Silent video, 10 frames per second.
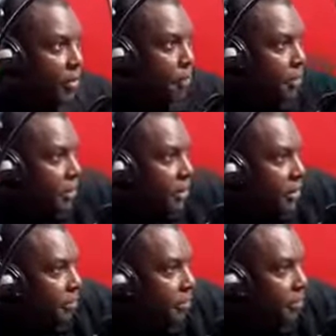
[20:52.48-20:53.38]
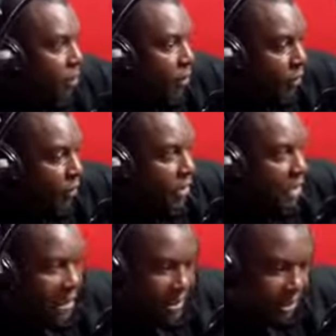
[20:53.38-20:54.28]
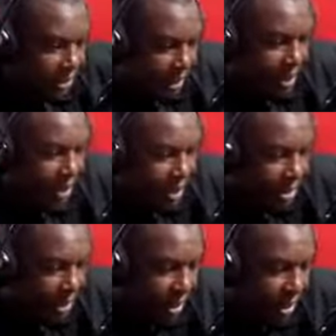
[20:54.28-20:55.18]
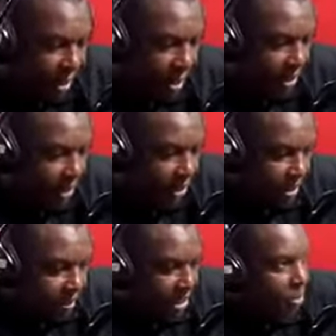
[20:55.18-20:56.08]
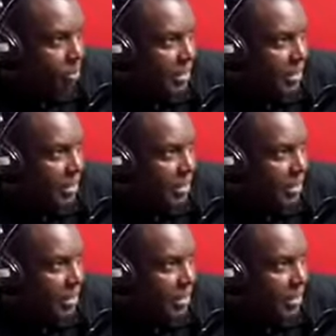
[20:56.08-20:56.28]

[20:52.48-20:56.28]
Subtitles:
APC officials. I think the system will be